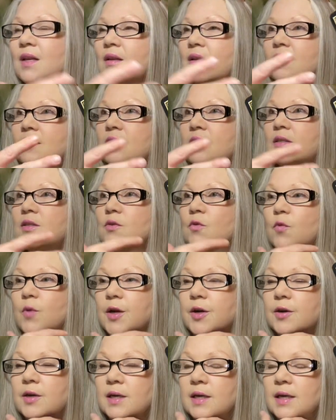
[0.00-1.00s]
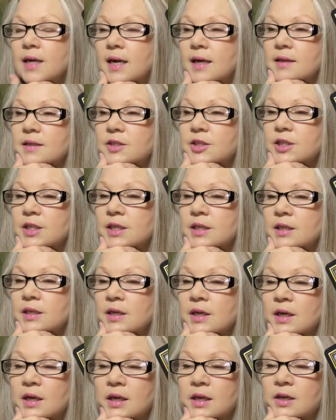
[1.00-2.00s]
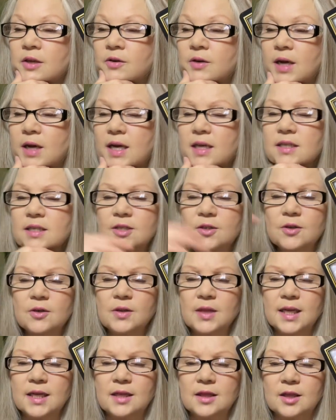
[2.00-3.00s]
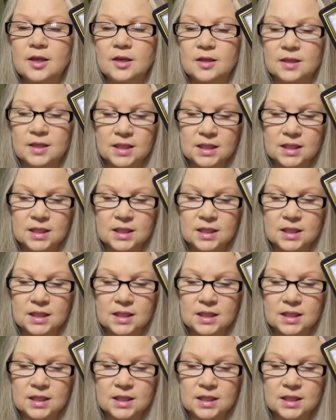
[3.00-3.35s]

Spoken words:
This is a weird analogy. You guys are like the